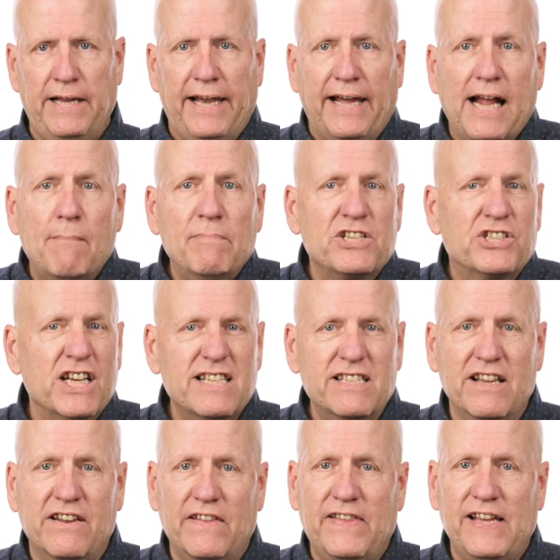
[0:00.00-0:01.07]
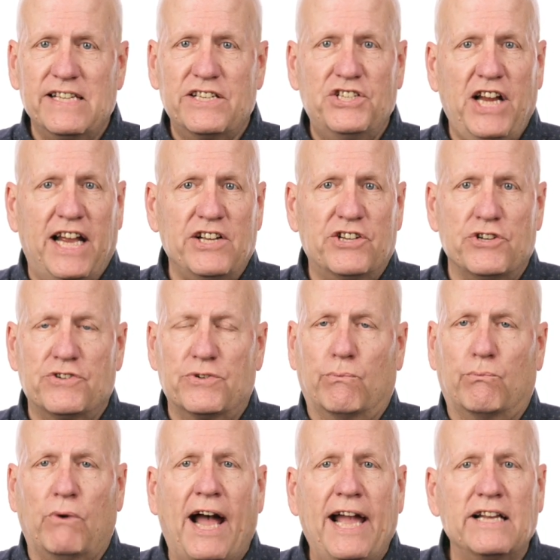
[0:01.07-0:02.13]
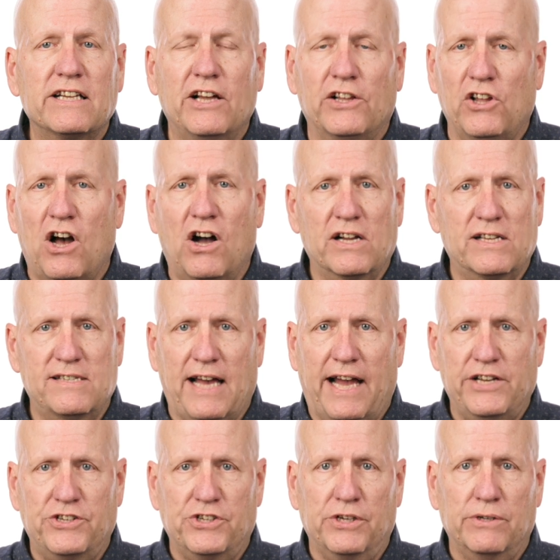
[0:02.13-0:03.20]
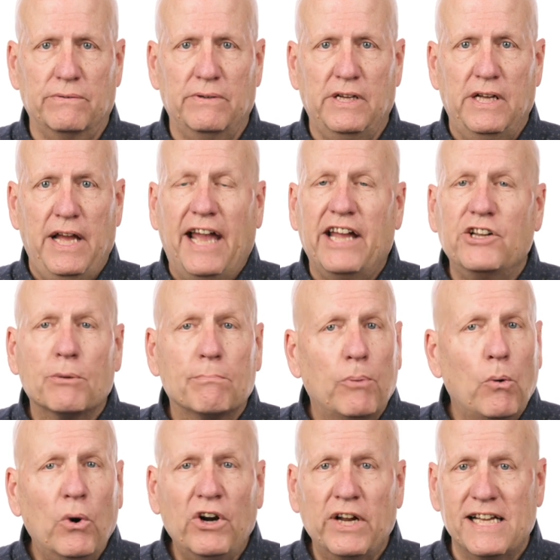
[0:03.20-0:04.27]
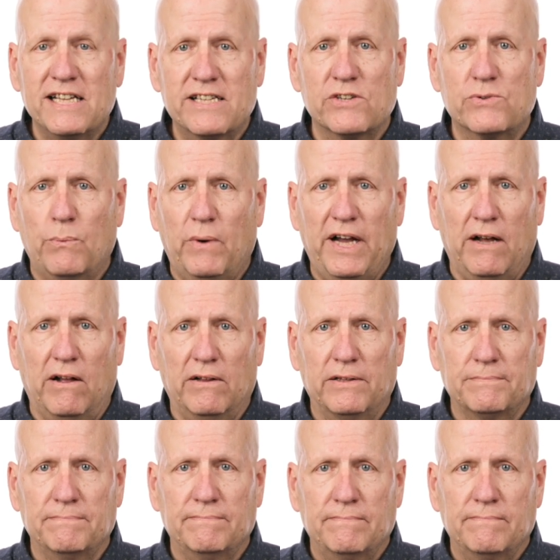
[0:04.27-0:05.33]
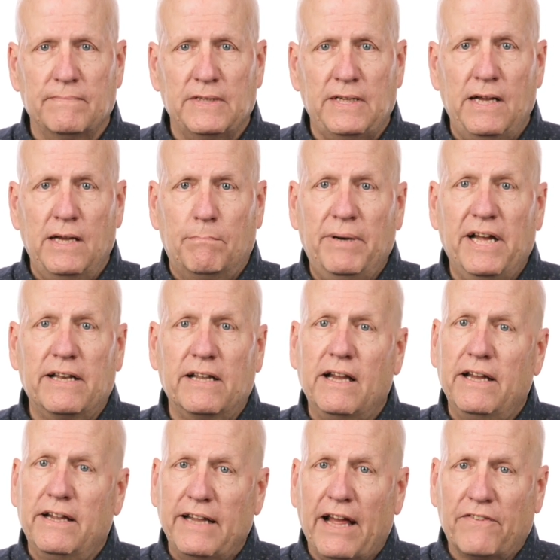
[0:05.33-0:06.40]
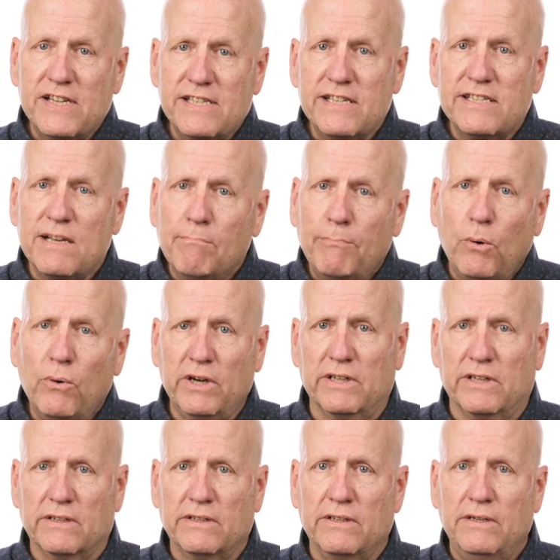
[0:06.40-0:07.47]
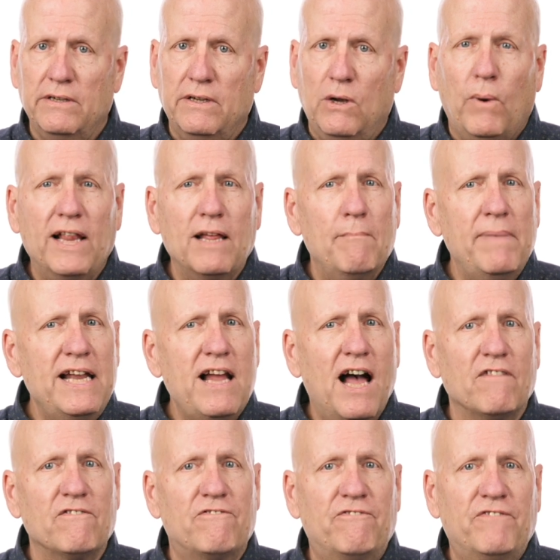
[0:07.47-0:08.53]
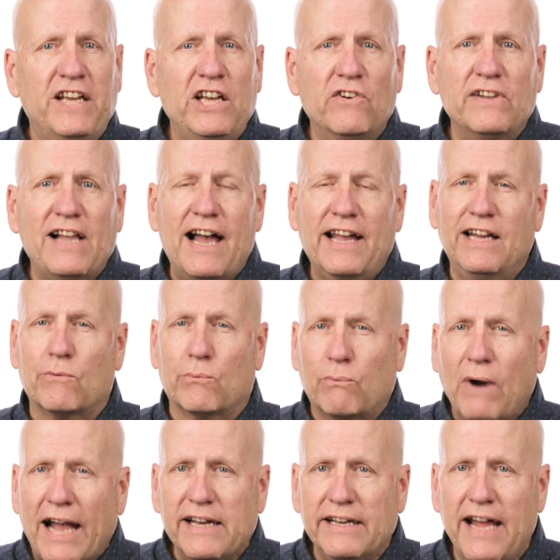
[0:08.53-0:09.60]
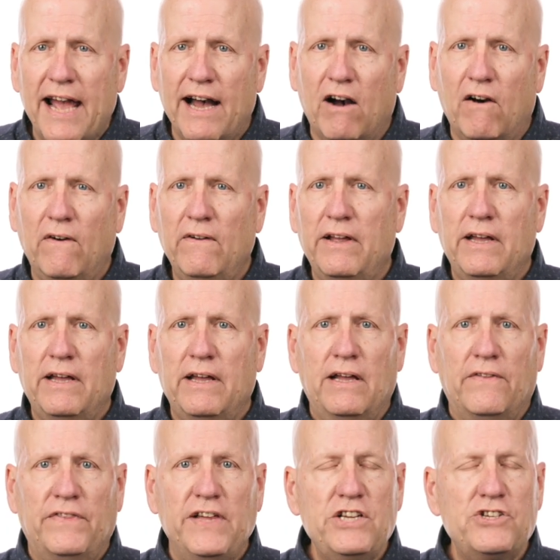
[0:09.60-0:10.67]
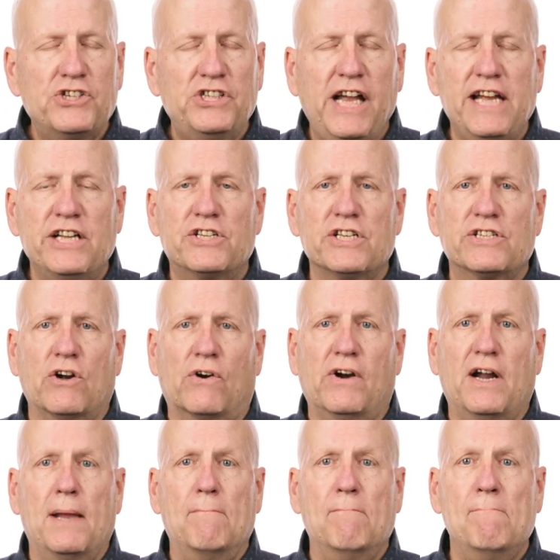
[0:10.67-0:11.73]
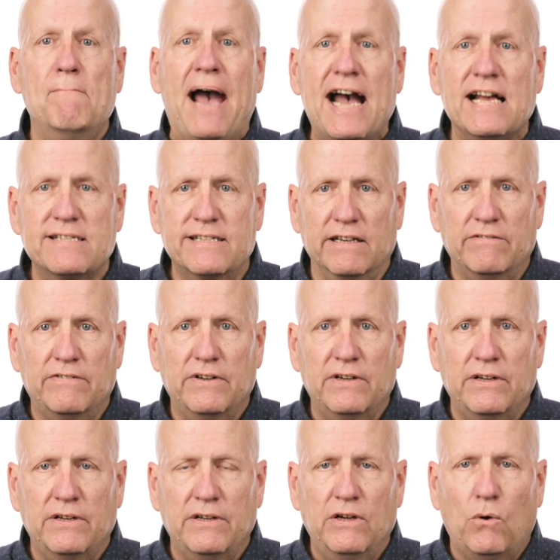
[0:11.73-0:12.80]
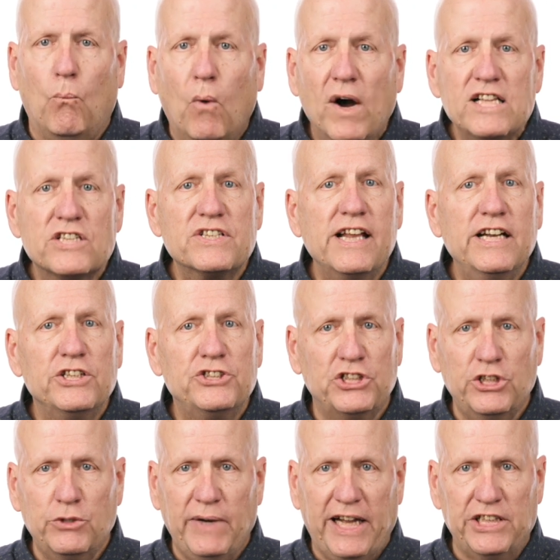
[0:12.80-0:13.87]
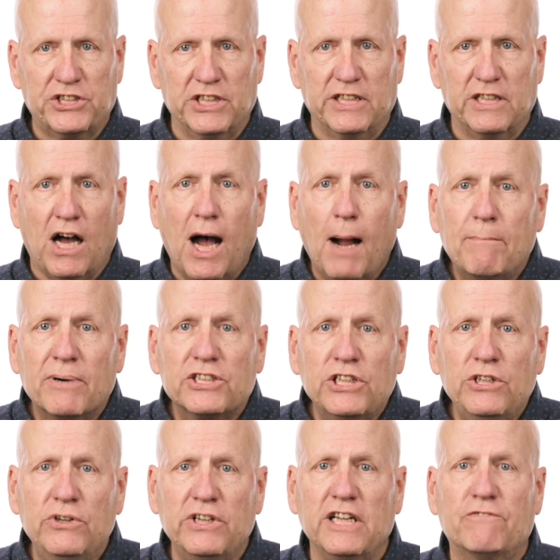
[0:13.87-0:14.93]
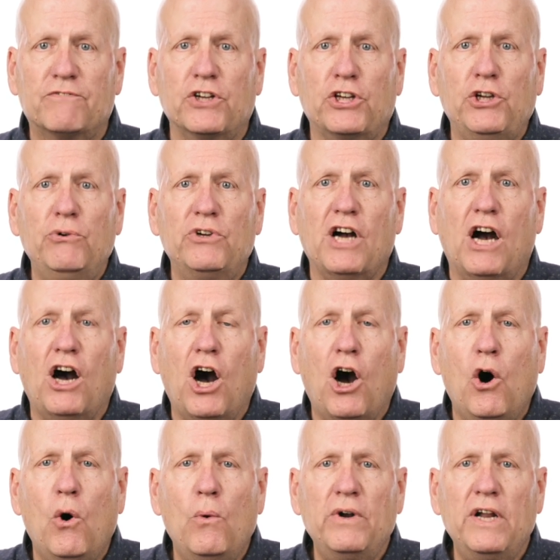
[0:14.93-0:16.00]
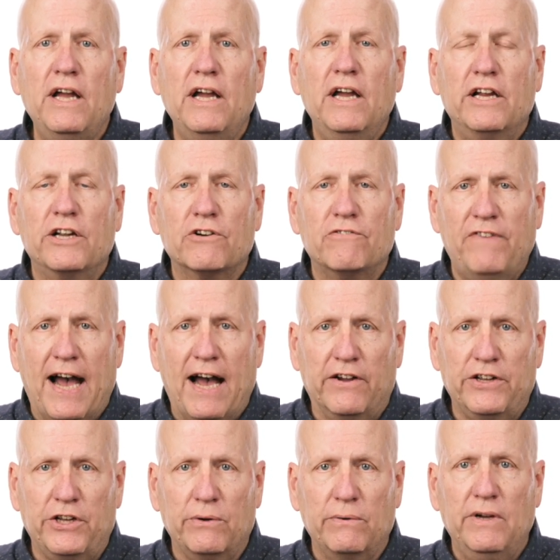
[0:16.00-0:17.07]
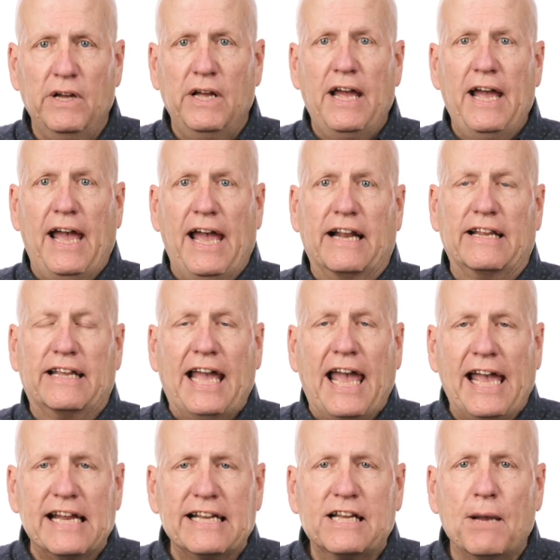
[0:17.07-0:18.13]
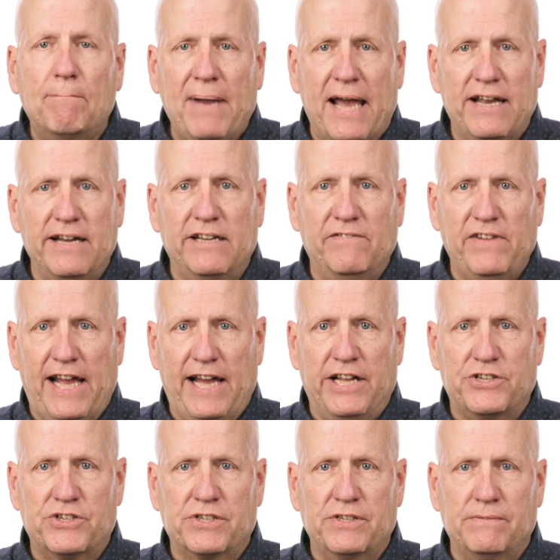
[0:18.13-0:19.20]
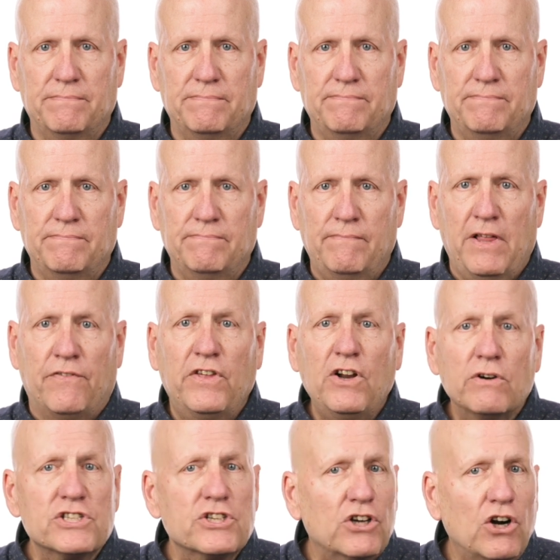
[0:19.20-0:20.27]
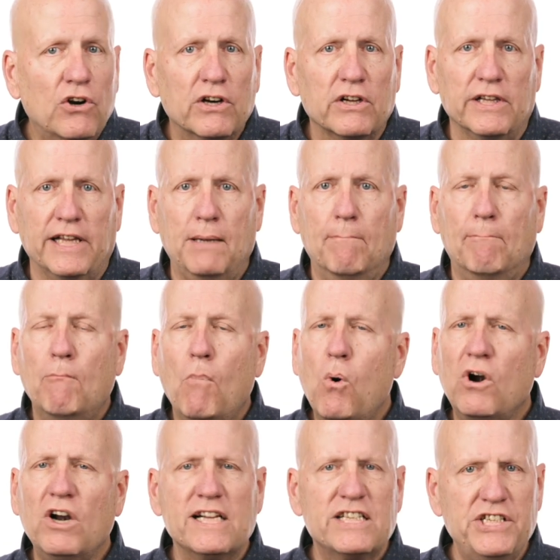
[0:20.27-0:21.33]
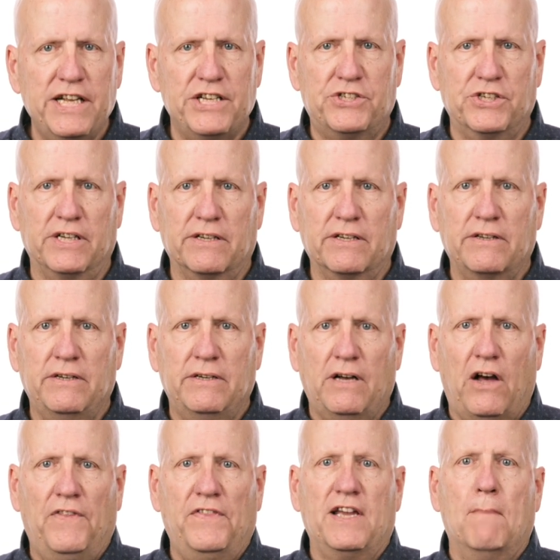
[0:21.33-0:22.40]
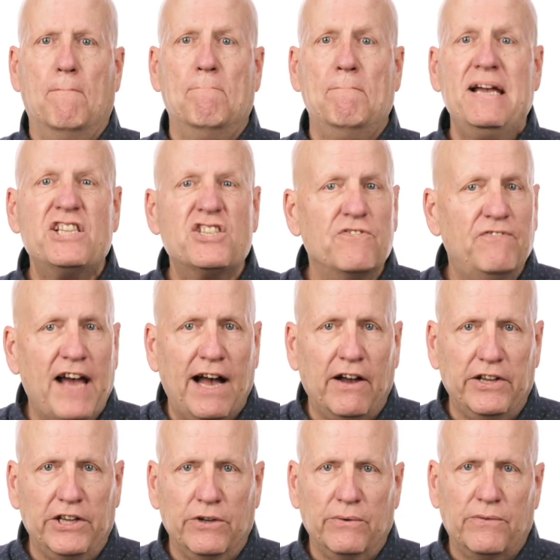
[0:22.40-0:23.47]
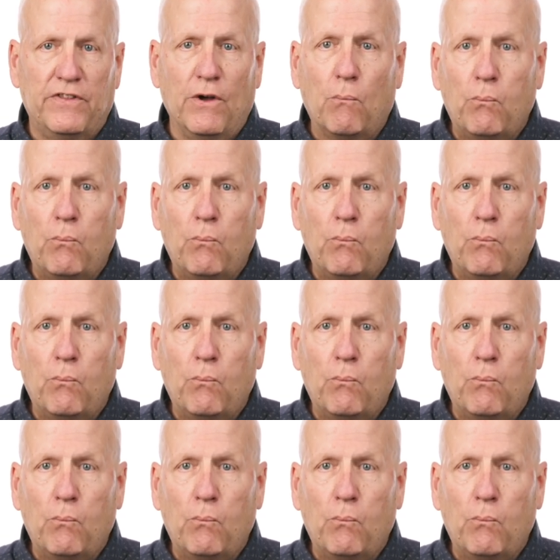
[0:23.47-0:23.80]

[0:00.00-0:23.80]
and I'm adjusting to these changes right alongside you, and your board is as well. But now this is important. While it may not feel like it right now, these changes are a massive, once-in-a-generation opportunity for you to own your value and gain competitive edge. There is currently more attention on the immense value that